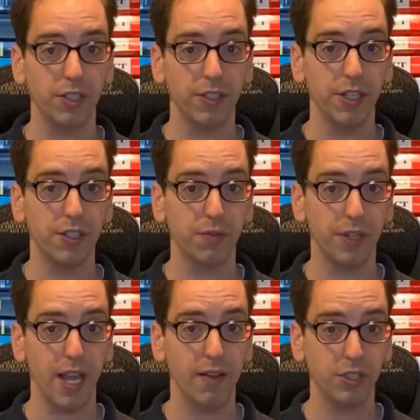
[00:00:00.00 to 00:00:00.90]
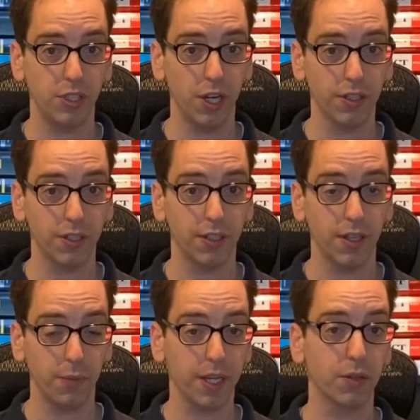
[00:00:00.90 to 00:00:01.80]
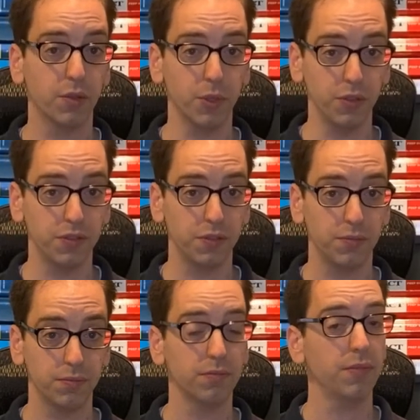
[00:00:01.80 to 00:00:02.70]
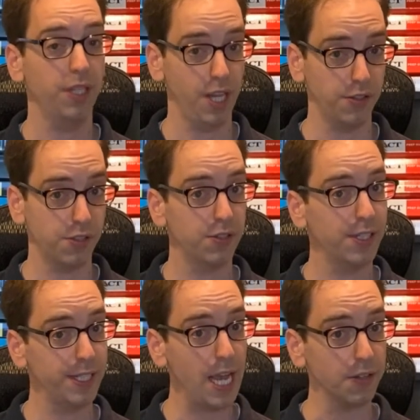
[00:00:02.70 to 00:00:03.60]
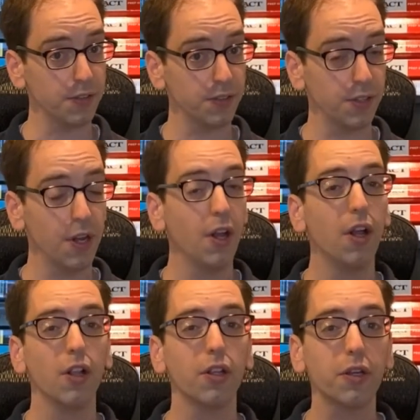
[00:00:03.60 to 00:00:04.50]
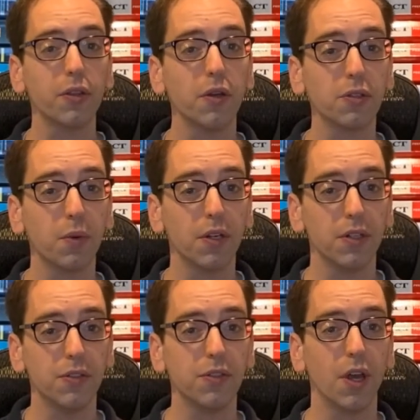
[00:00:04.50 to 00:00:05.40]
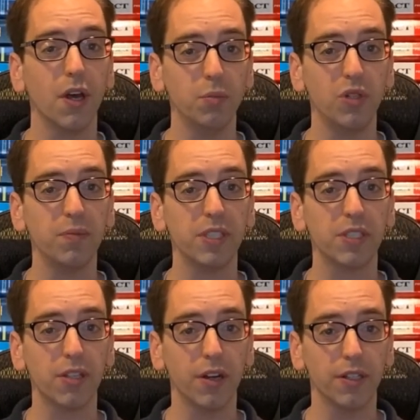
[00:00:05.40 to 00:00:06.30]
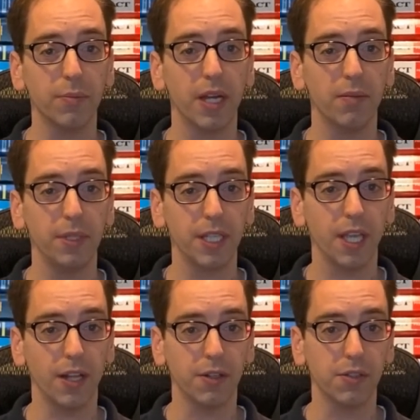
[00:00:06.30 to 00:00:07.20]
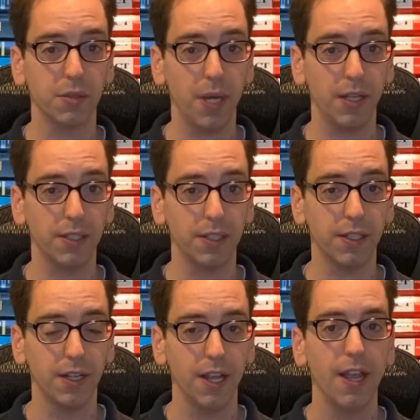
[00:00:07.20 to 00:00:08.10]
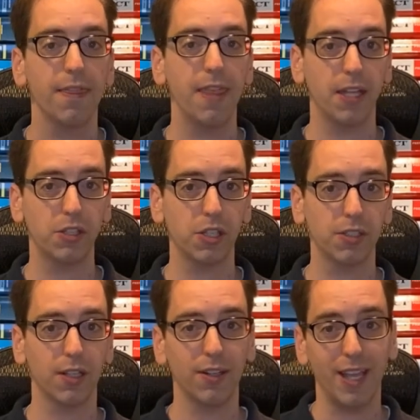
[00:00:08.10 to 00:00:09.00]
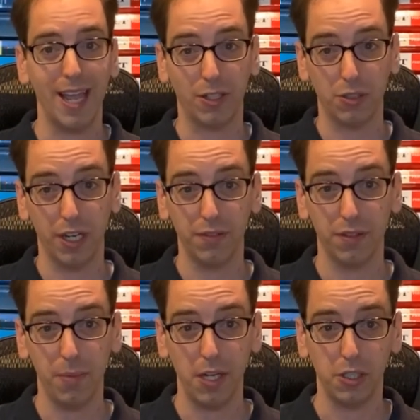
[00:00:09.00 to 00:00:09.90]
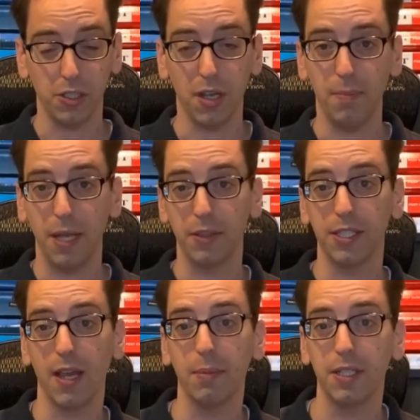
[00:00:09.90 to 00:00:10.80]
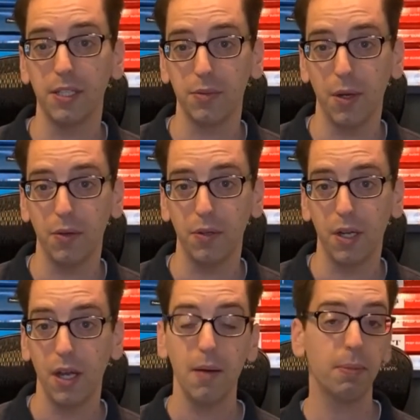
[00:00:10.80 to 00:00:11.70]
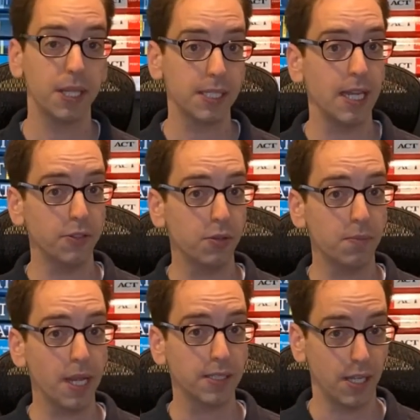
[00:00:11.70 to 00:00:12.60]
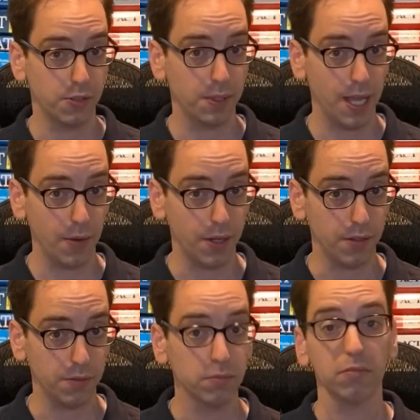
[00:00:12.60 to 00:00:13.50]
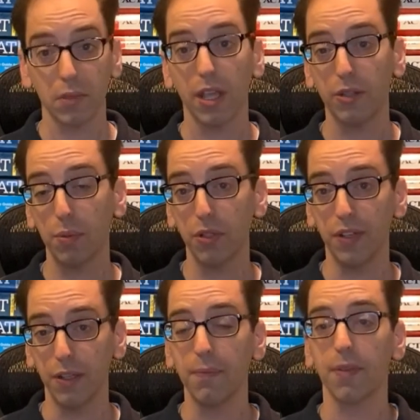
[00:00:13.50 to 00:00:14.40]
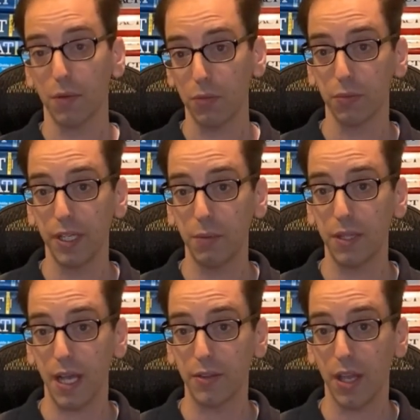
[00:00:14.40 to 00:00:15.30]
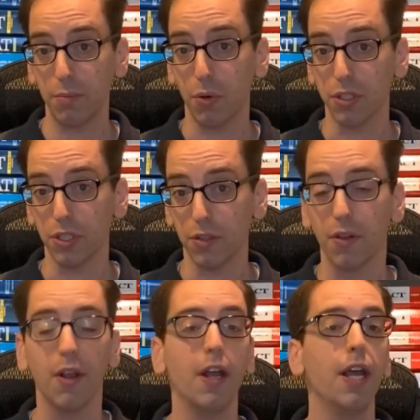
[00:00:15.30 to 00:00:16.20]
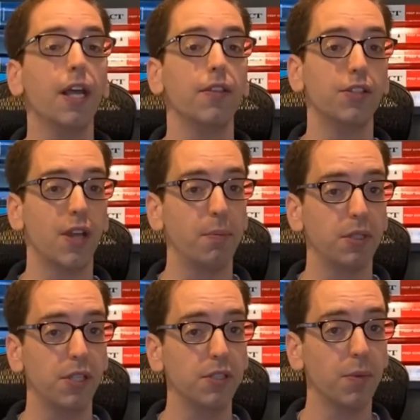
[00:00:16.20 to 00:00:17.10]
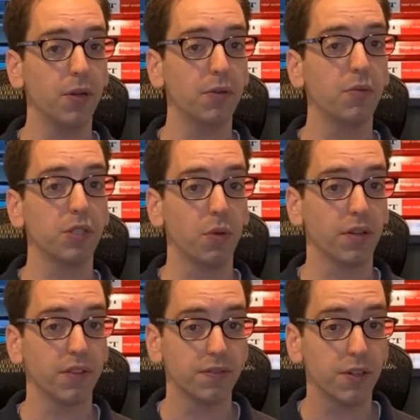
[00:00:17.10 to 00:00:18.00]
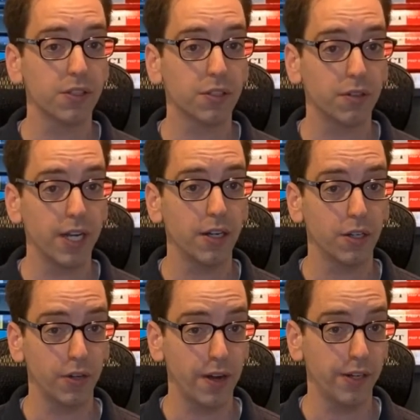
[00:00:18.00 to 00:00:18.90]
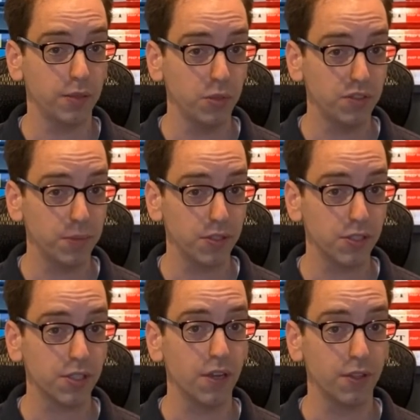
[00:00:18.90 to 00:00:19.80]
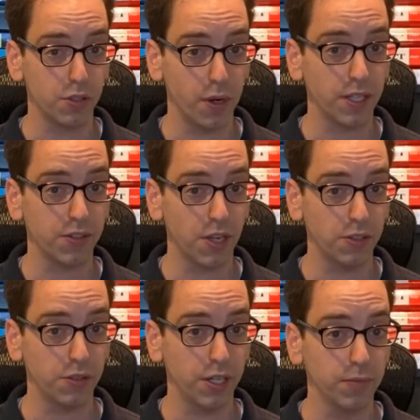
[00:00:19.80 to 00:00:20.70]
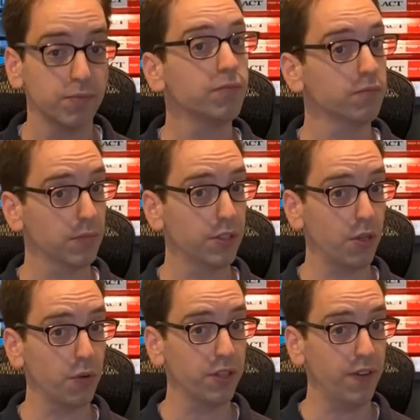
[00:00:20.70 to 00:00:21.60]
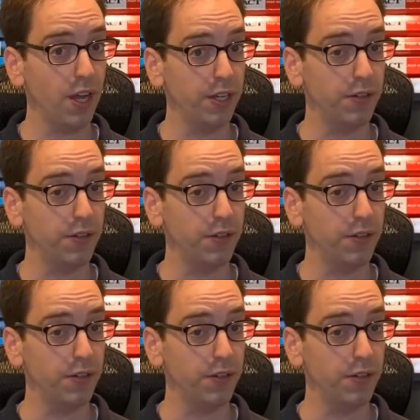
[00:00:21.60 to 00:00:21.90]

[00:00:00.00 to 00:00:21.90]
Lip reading: is if we have a chunk that we could remove. The answer is yes. Look at those words, a movement started by Emiliano Zapata. That's just a little extra information about the Zapatismo, but the sentence would make sense without it. Let's prove it. We'll read it without that portion. The Zapatismo was one of the first great agrarian movements of the 20th century. Totally fine.